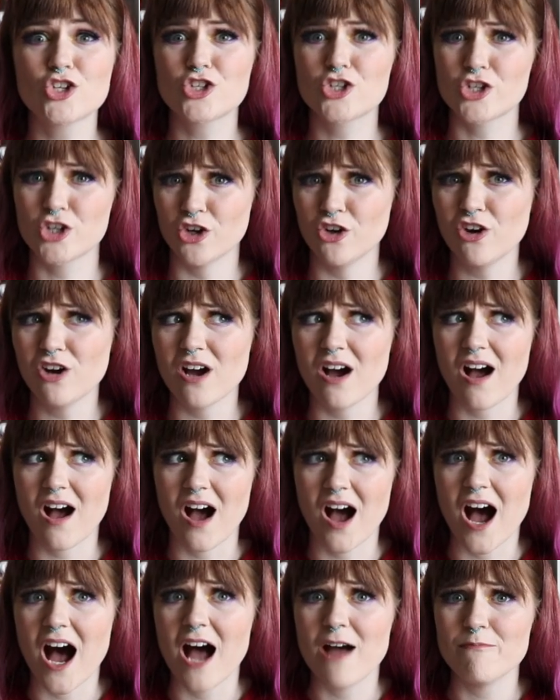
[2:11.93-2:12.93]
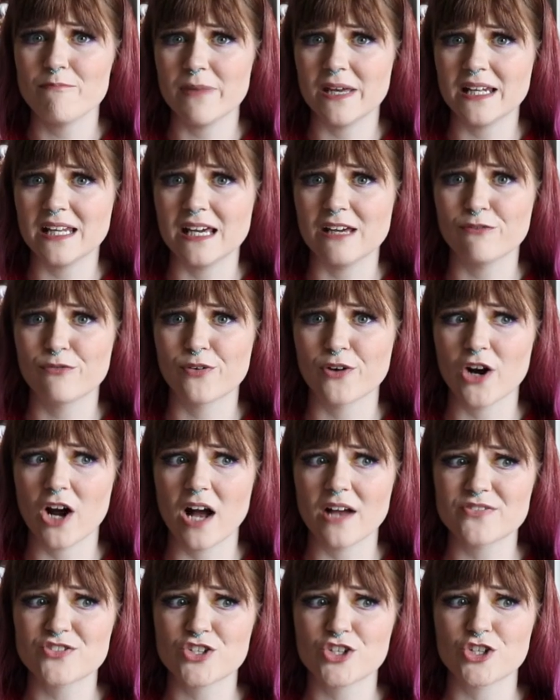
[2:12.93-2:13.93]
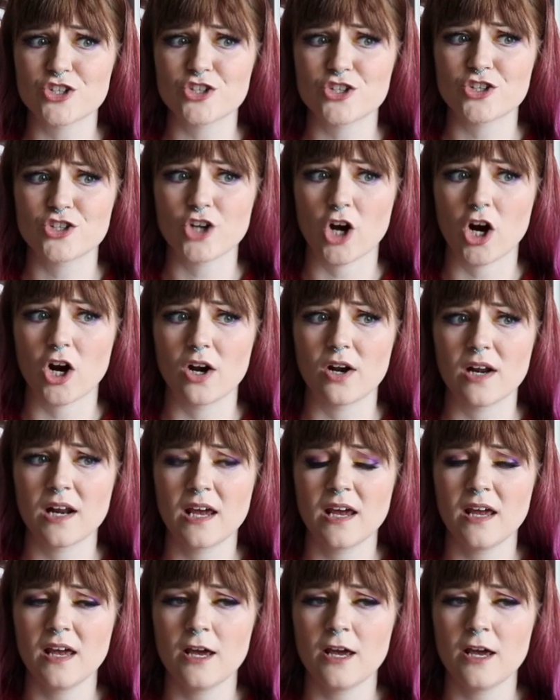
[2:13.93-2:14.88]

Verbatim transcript: took a hot minute for us to start